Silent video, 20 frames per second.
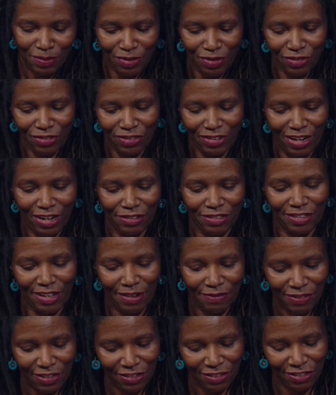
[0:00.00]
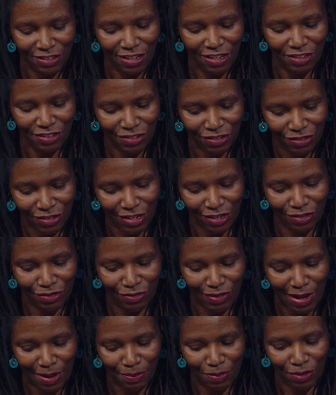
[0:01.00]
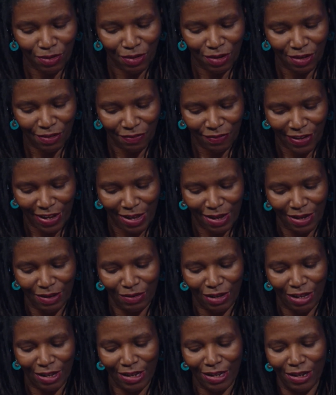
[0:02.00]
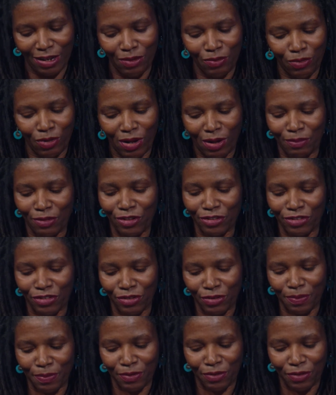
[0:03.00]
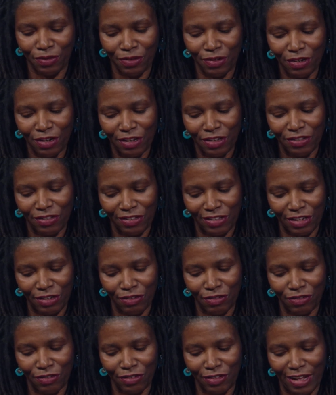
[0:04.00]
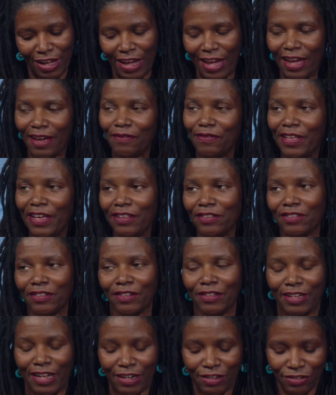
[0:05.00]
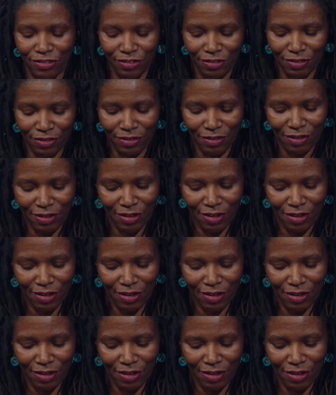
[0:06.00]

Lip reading: abused child safety seats. You can drop off at any Walmart Super Centers that have that selection